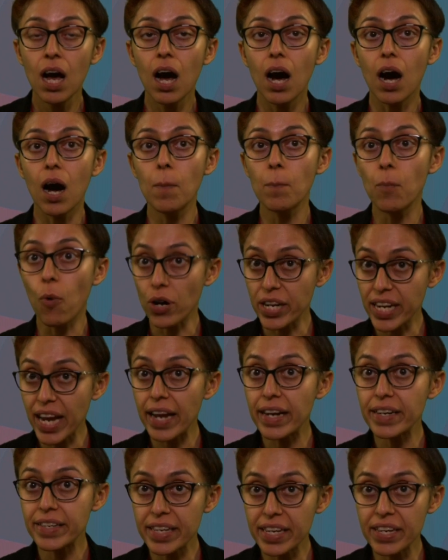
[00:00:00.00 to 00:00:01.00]

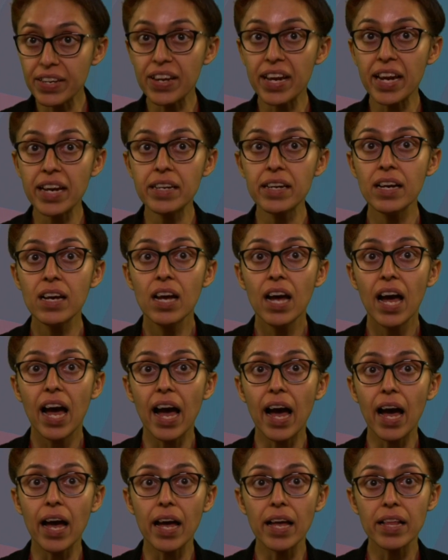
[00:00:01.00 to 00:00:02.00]
mortality rate?
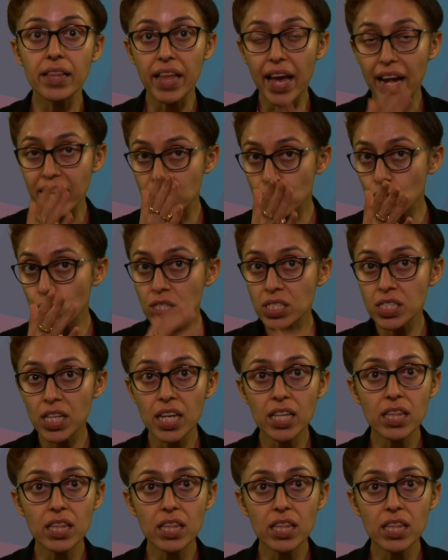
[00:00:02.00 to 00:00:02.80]
And as you see,